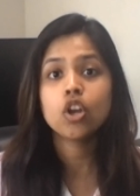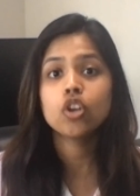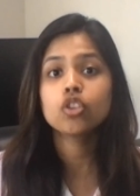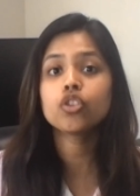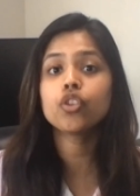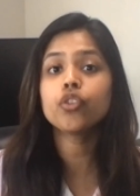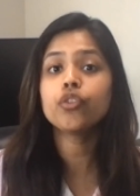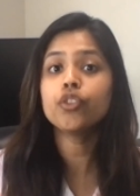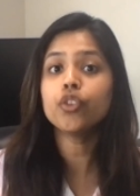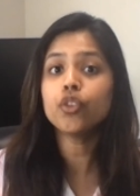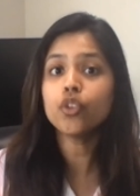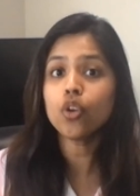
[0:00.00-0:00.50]

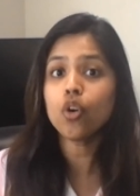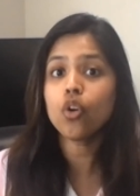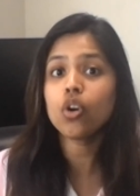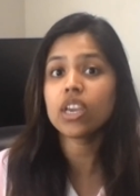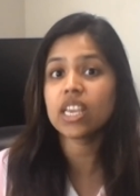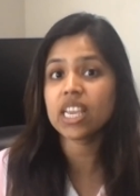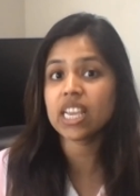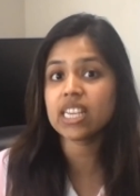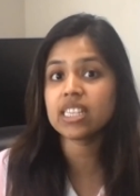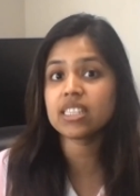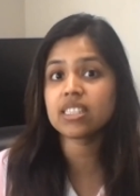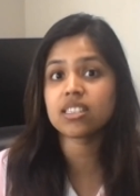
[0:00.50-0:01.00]
So if you know
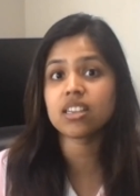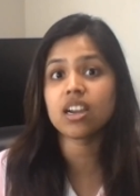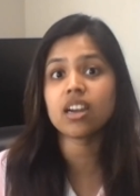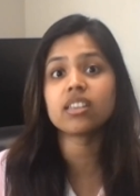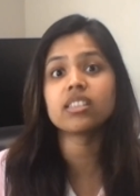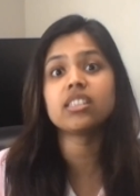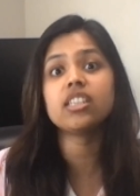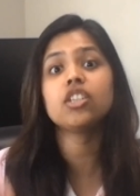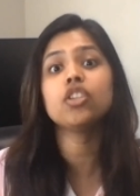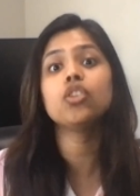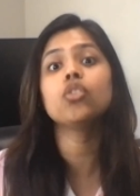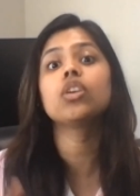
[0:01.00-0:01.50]
A
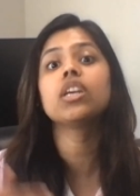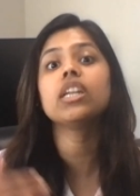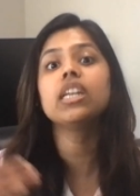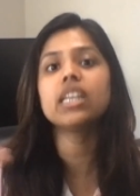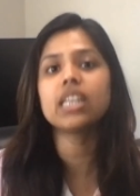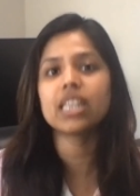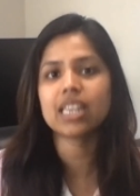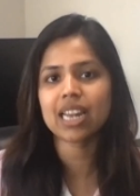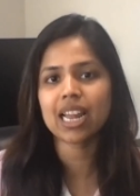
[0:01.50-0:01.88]
star, then you can